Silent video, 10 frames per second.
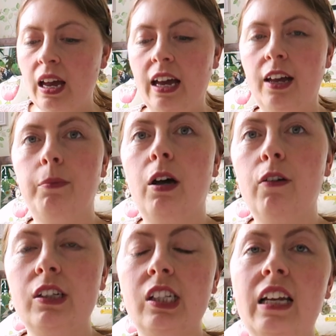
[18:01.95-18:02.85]

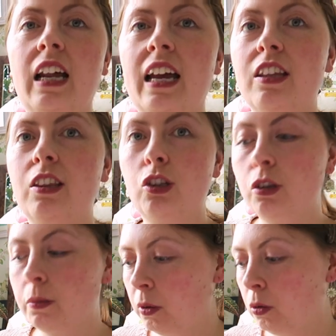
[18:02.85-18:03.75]
Obviously, like the
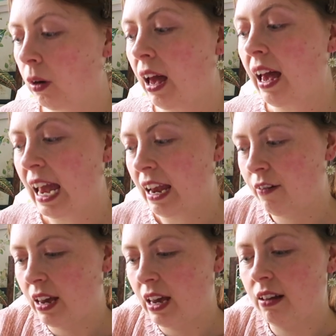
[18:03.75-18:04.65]
smaller
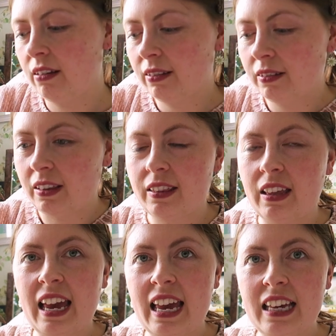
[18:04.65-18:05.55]
area that
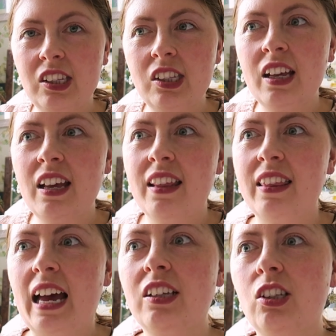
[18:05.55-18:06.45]
there is,
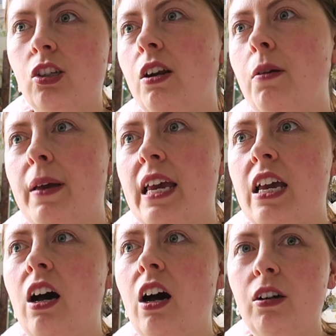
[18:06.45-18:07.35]
that's going to be
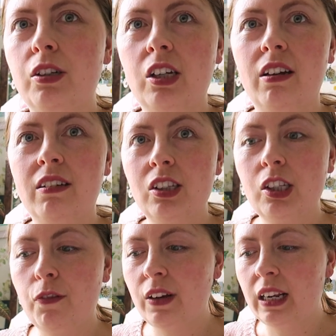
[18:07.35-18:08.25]
harder
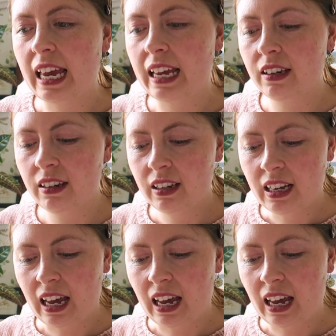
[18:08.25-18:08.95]
to fill in.